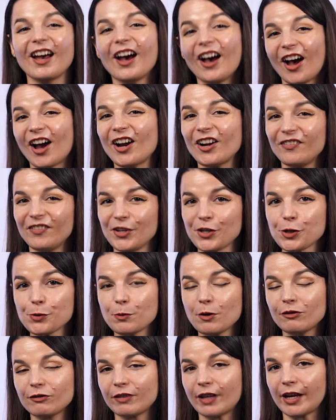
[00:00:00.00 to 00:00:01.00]
Our visual
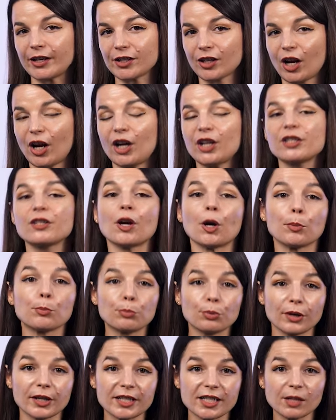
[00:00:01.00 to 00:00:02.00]
flashcards are
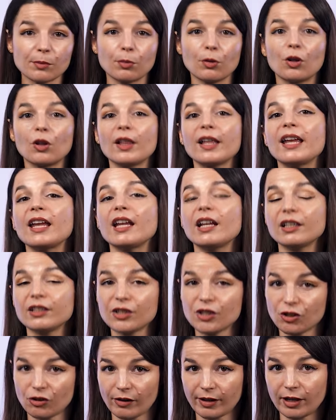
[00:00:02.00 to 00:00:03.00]
printable,
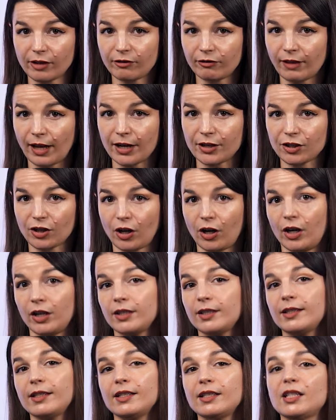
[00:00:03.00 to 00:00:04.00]
illustrated flashcards
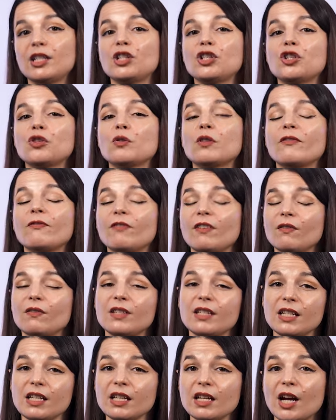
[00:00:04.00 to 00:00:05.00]
that teach you the
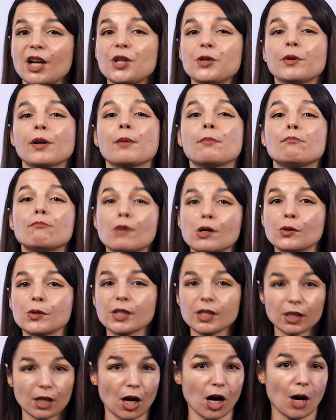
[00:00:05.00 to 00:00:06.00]
1,500
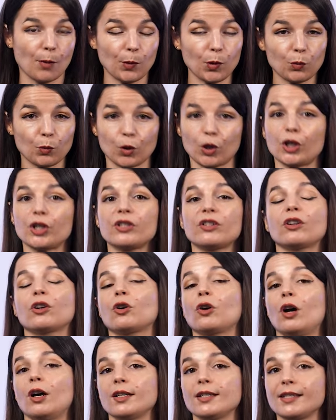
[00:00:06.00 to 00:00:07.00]
most common words
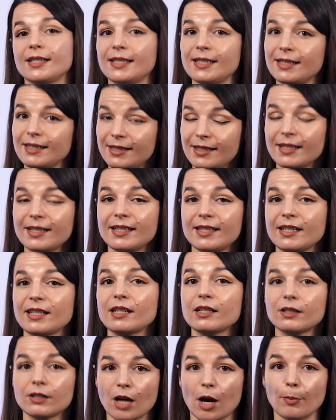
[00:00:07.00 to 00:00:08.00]
across 60
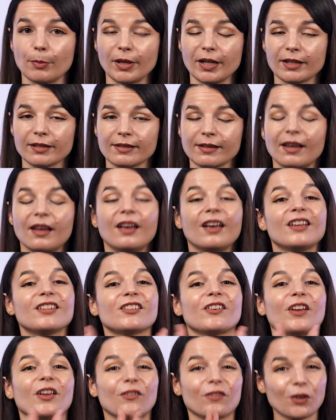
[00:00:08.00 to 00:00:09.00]
topics. So
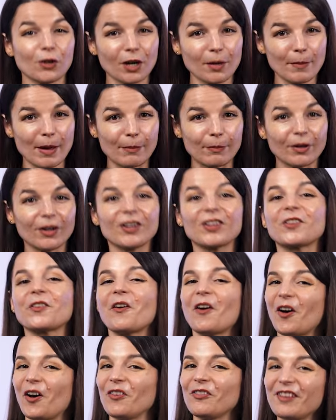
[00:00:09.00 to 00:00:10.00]
if you're a member, you
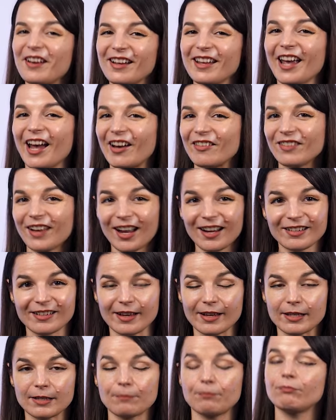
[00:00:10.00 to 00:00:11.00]
already have
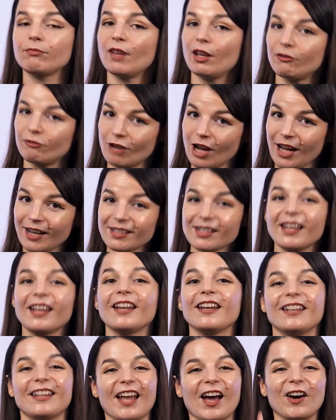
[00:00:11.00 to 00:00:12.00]
access. If not,
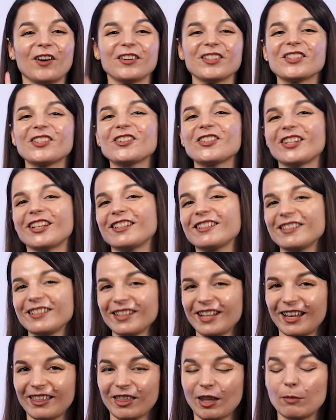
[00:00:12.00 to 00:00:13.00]
now is your chance to
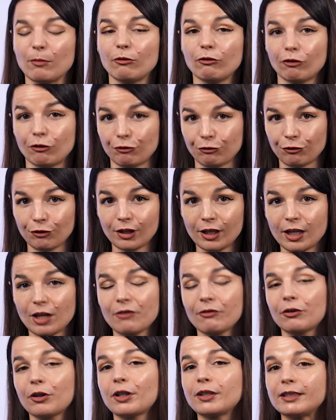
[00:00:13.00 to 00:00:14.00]
get them for free
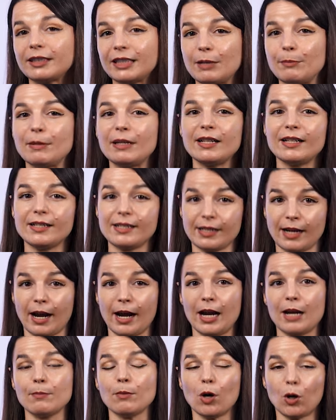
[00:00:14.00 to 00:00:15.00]
for a limited
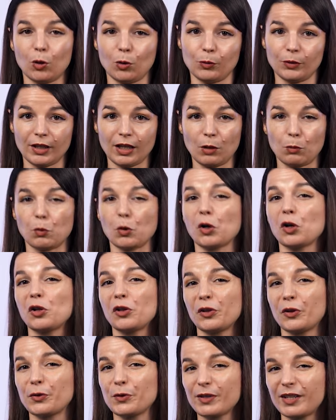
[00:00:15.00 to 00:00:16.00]
time only. We'll
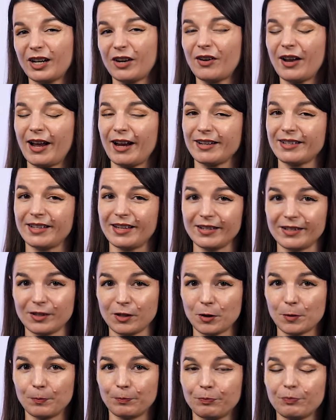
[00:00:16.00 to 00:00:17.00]
close down access soon.
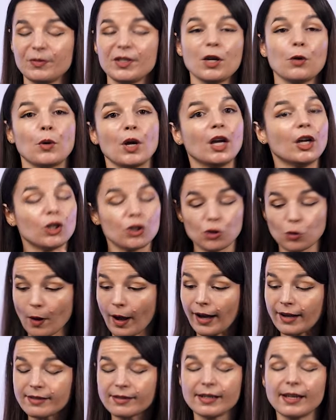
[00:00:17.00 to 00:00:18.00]
So to
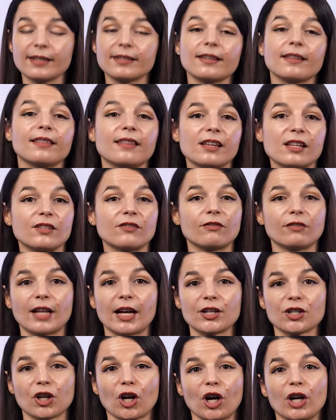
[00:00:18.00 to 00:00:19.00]
access these
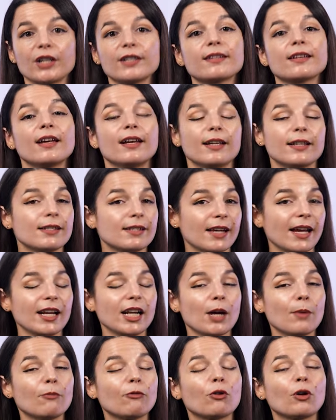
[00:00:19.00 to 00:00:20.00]
flashcards, sign
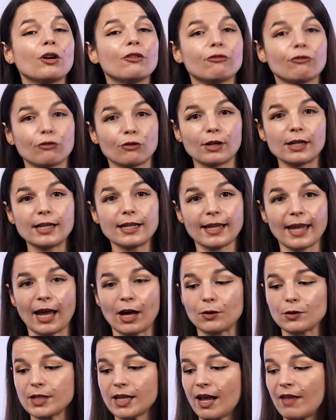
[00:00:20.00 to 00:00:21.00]
up for a free
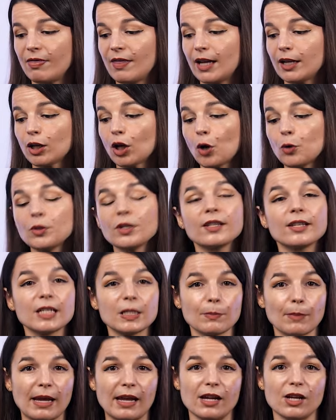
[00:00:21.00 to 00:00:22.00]
account and then go to this
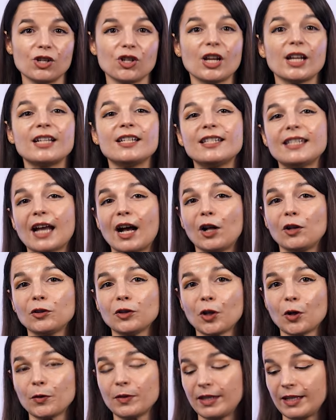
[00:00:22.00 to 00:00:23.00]
page and
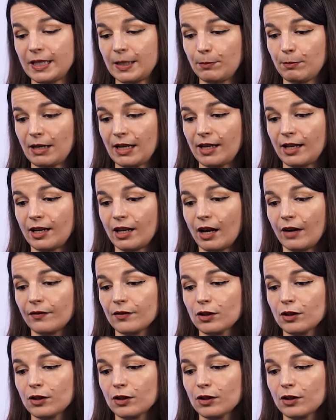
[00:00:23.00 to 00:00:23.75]
download these PDFs.